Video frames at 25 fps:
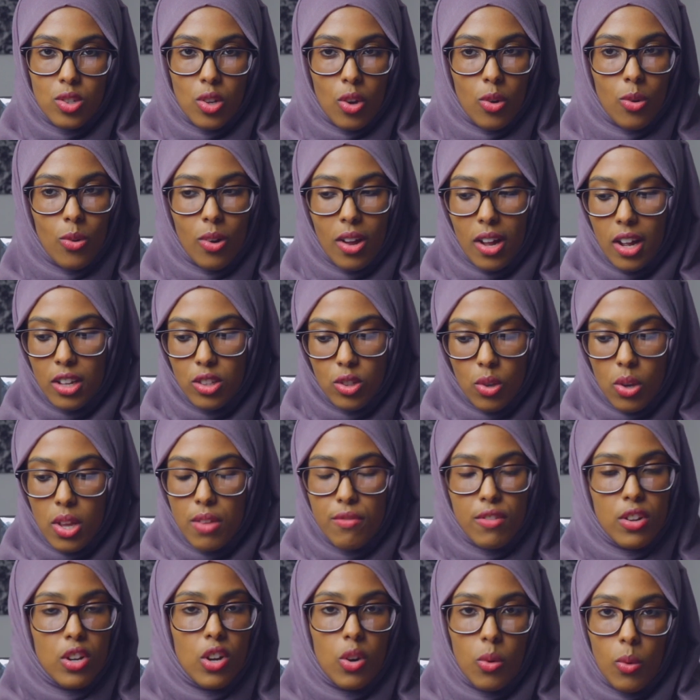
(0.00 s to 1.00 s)
So I don't
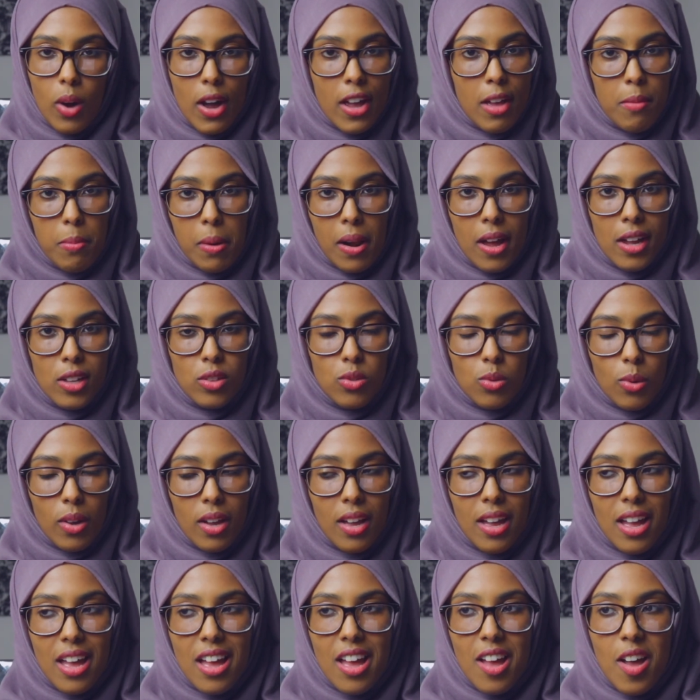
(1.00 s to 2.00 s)
even know why I applied to
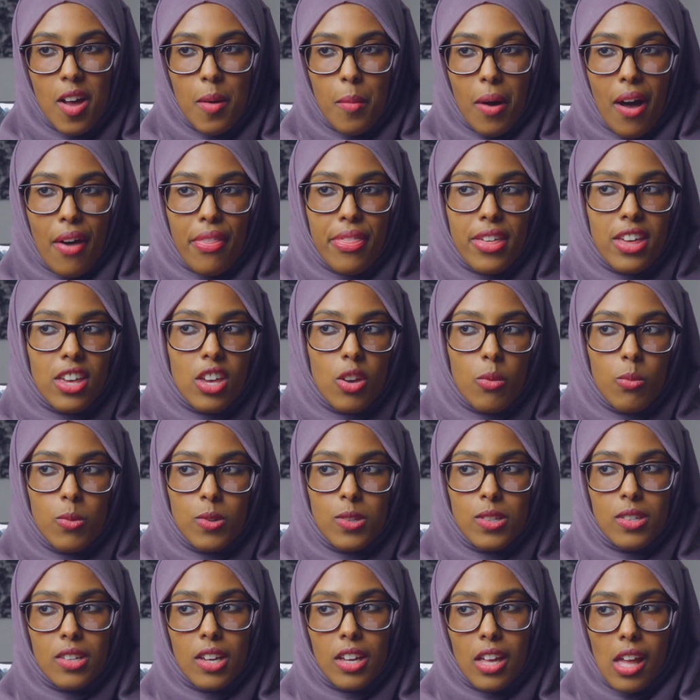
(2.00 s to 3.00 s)
it. I think it
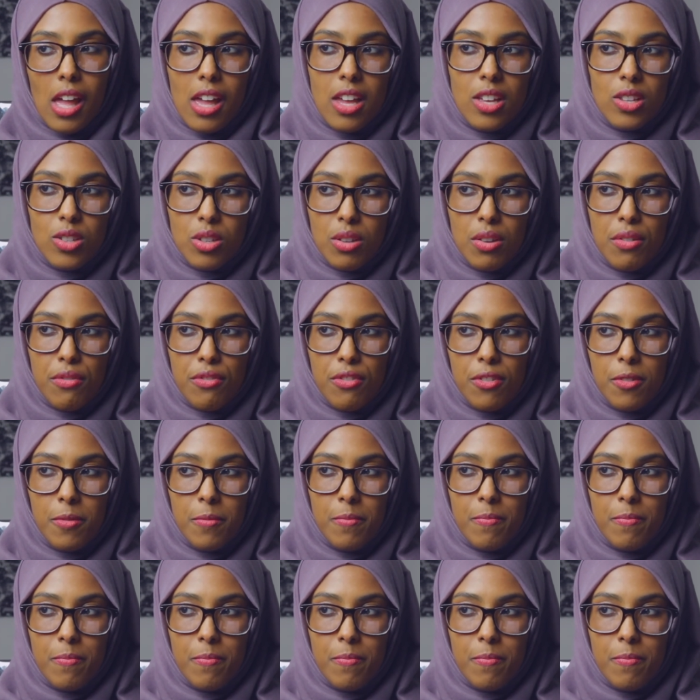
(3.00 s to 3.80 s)
was a case of